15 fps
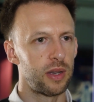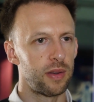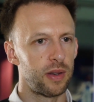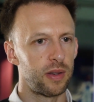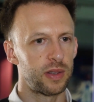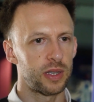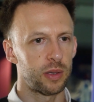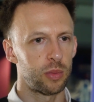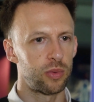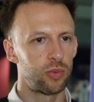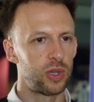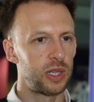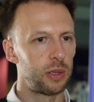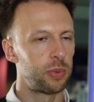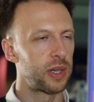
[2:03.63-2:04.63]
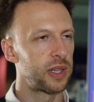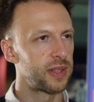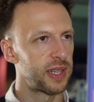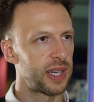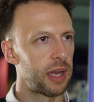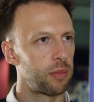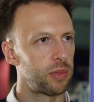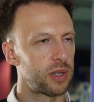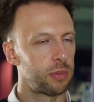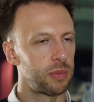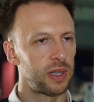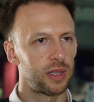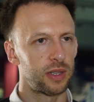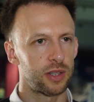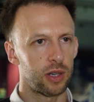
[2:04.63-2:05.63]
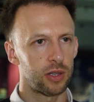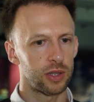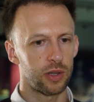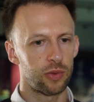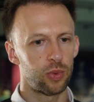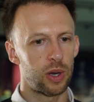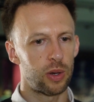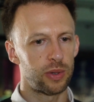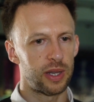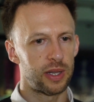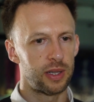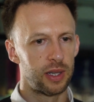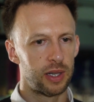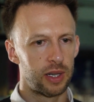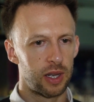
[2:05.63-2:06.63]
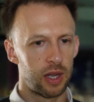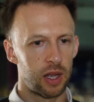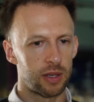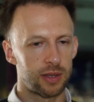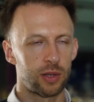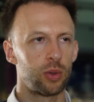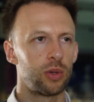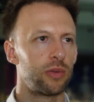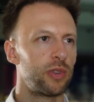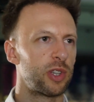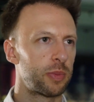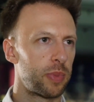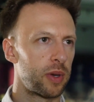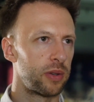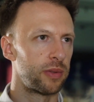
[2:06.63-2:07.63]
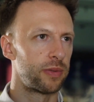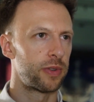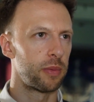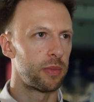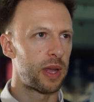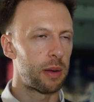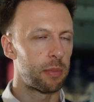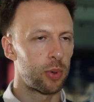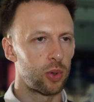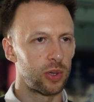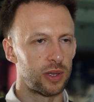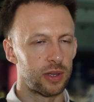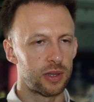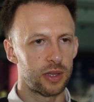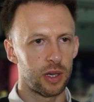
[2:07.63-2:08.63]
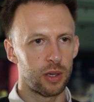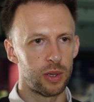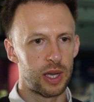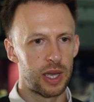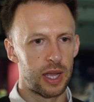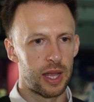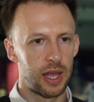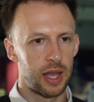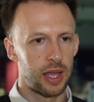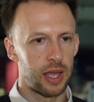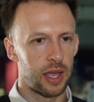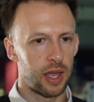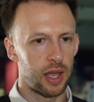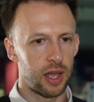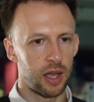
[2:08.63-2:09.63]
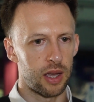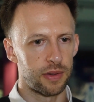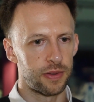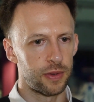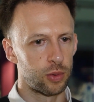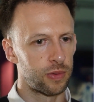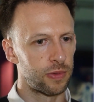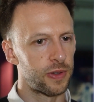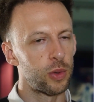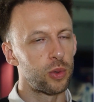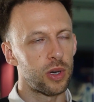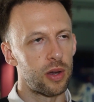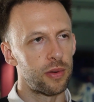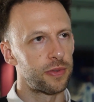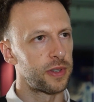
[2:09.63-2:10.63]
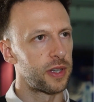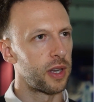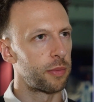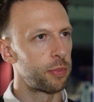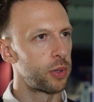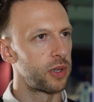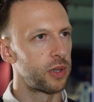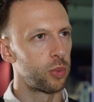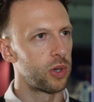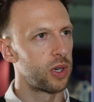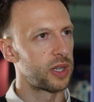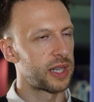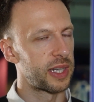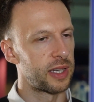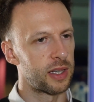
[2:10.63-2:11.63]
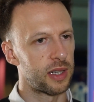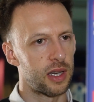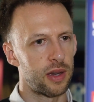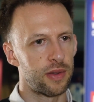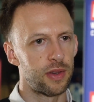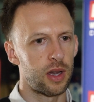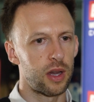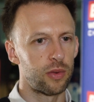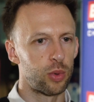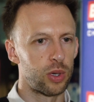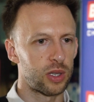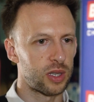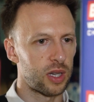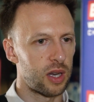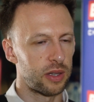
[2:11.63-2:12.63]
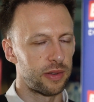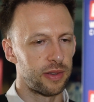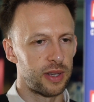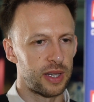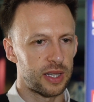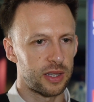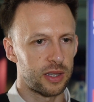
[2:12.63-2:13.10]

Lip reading: If someone really brings the game to me and starts off well, then I'll sort of respond from that point. So I feel confident. I put the work in. I've worked hard for this.